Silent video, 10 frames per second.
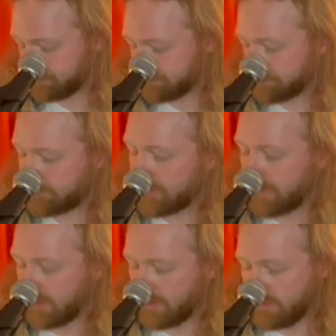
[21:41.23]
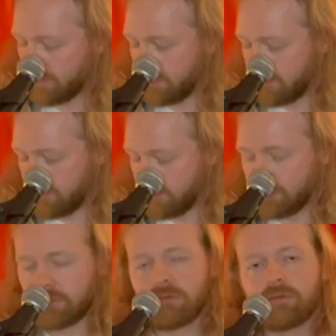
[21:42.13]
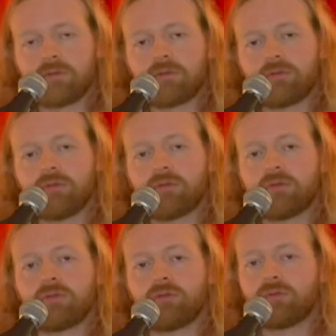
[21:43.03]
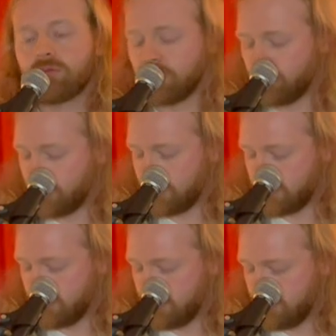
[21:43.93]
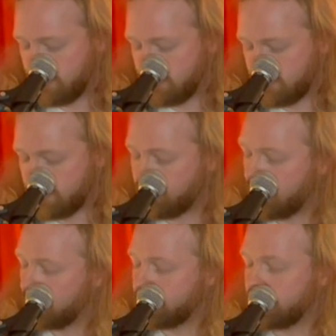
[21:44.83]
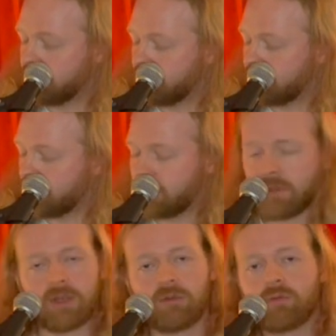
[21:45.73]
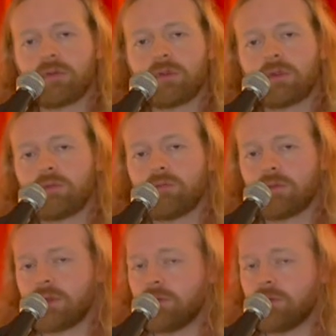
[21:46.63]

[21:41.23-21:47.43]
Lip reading: So you want to hold it tight. Can be loose with it.